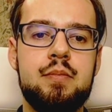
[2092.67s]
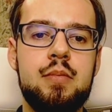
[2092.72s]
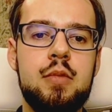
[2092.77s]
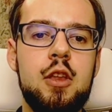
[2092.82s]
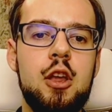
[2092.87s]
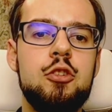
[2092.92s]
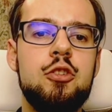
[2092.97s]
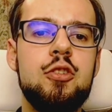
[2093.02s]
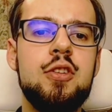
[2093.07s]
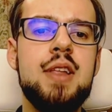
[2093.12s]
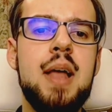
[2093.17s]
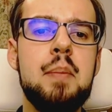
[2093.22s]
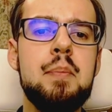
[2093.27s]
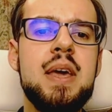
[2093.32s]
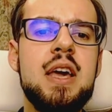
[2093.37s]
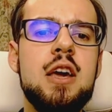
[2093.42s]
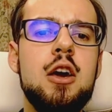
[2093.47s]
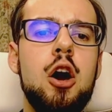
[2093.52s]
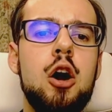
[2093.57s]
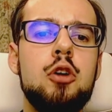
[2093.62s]
So let me
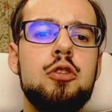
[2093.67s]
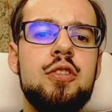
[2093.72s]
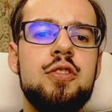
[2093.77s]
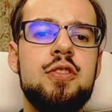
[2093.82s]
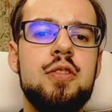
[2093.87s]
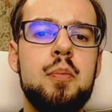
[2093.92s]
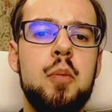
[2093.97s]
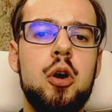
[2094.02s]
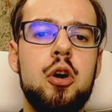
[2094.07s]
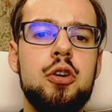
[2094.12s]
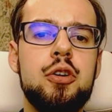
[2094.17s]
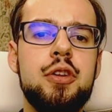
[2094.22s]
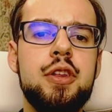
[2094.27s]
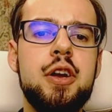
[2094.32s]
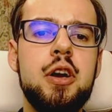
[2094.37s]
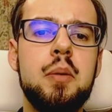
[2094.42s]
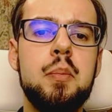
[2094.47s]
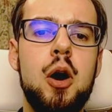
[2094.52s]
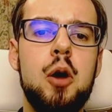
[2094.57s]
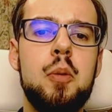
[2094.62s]
go to some
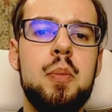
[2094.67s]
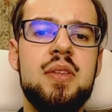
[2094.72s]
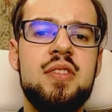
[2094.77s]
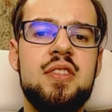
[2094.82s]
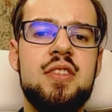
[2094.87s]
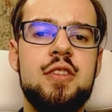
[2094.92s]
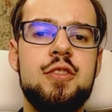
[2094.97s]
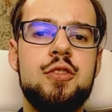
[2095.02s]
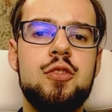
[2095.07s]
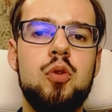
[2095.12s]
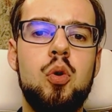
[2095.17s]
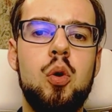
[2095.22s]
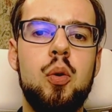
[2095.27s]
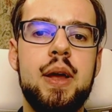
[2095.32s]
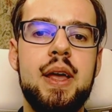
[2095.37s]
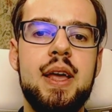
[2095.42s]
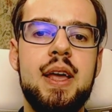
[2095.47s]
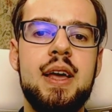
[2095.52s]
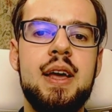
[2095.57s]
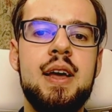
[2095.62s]
earlier moments in the
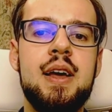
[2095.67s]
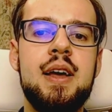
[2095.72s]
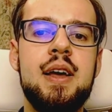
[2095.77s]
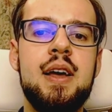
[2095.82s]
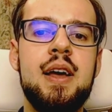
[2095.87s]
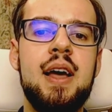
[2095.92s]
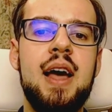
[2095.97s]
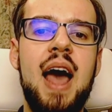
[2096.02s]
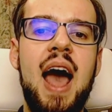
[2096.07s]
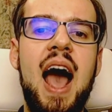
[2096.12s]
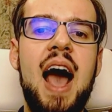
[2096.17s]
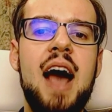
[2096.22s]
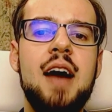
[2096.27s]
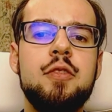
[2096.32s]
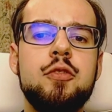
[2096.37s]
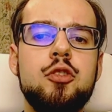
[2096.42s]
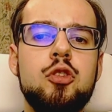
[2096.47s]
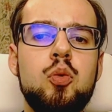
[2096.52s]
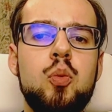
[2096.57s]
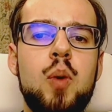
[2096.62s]
story,
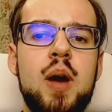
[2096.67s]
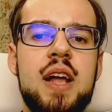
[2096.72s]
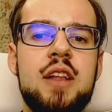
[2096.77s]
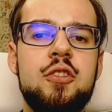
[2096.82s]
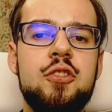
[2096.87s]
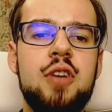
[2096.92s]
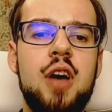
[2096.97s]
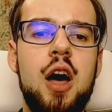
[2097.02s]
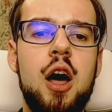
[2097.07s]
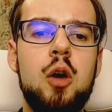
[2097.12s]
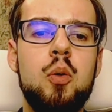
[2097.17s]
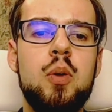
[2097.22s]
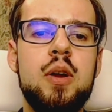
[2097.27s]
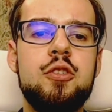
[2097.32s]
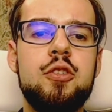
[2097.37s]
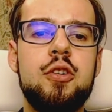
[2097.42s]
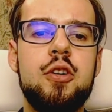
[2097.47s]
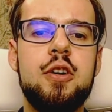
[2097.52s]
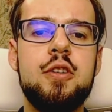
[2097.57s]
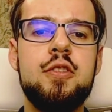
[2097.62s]
after which I'll
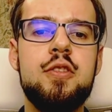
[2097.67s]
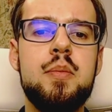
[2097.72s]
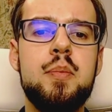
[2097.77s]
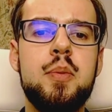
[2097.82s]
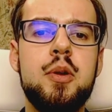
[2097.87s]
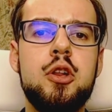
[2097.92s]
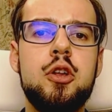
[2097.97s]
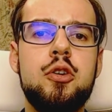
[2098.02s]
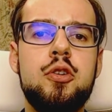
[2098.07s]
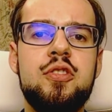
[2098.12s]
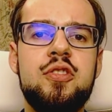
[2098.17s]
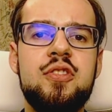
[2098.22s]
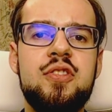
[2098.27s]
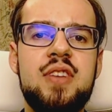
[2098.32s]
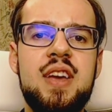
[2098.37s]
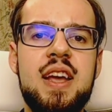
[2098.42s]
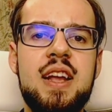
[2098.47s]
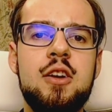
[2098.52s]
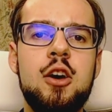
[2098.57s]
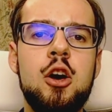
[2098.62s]
return to the balloon
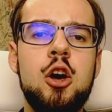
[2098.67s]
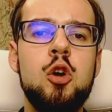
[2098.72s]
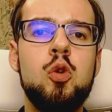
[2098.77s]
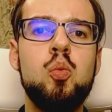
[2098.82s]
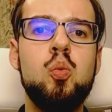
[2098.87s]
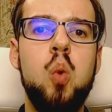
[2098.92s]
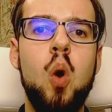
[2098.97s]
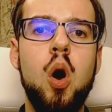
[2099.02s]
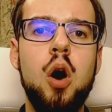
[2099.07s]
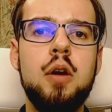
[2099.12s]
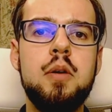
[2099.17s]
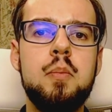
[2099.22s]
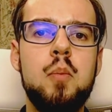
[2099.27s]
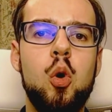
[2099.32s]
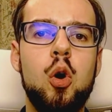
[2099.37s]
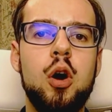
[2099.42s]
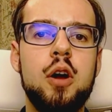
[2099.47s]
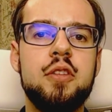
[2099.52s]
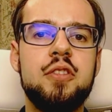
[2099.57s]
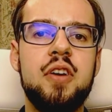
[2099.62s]
scene one
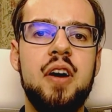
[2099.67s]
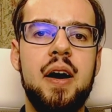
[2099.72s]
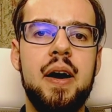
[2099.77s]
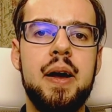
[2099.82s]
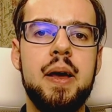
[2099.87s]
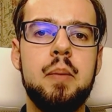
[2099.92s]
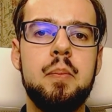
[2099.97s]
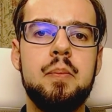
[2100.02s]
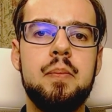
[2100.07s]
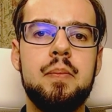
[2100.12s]
more time.